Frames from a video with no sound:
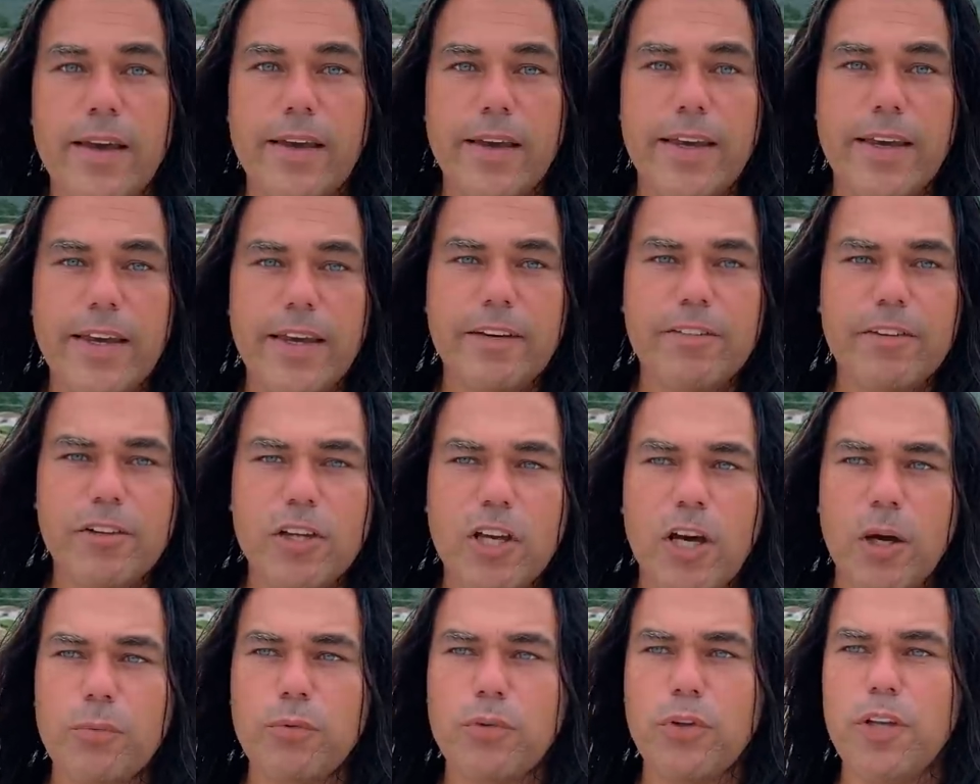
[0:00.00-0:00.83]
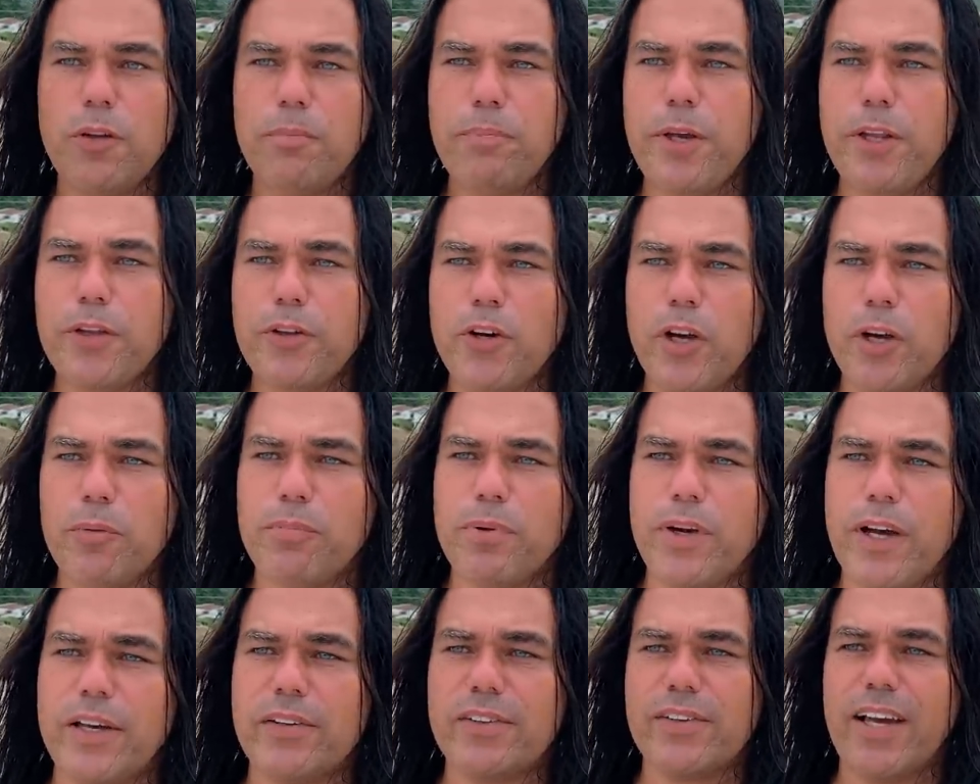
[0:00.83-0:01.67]
if it comes to the Bitcoin
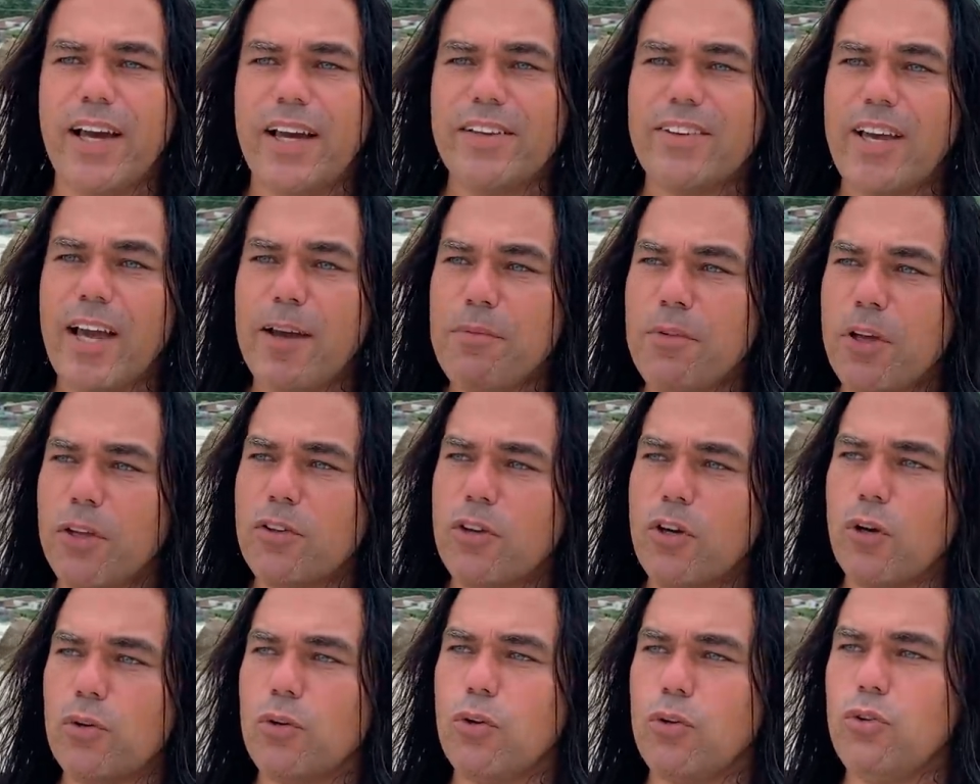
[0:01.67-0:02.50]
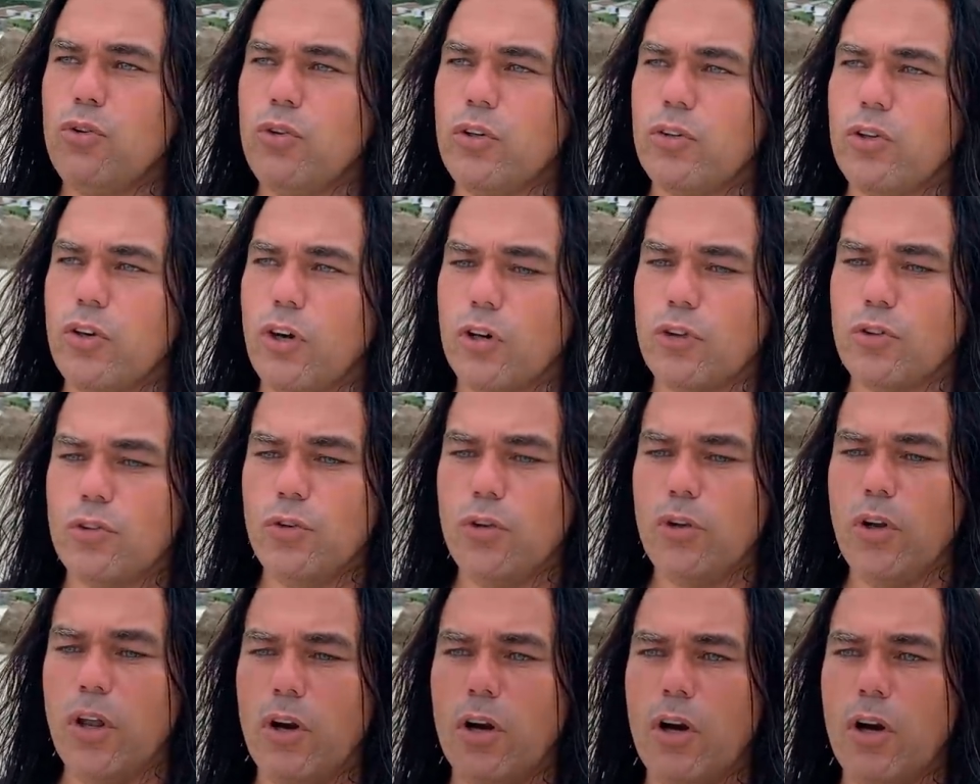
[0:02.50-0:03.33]
price, guys, I'm not going to talk too
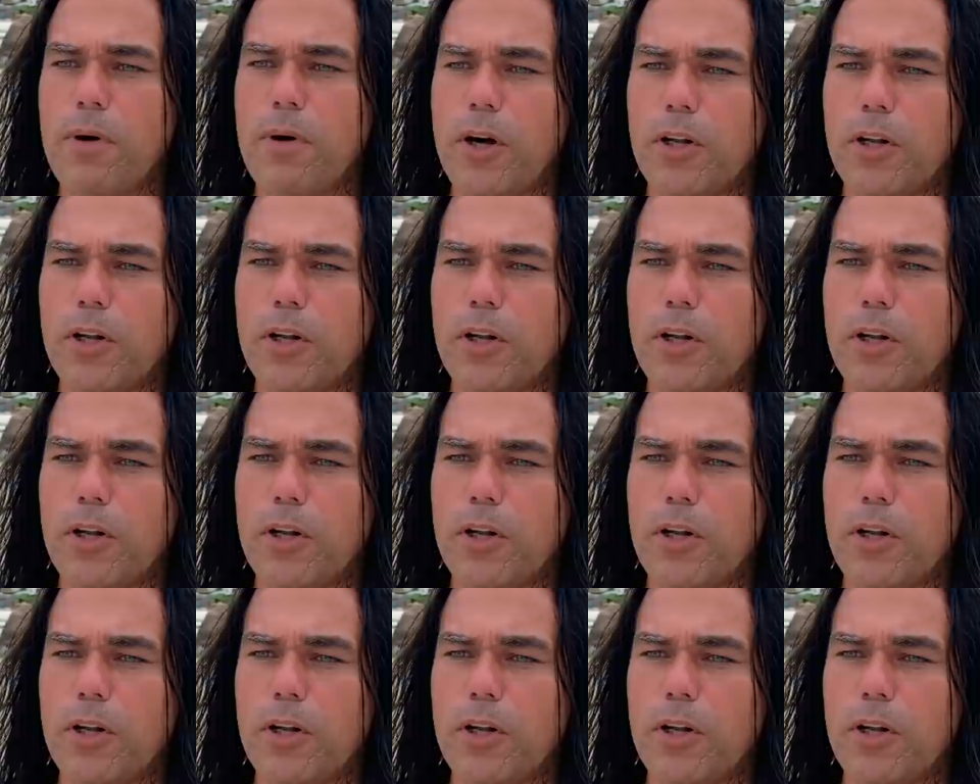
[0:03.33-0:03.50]
long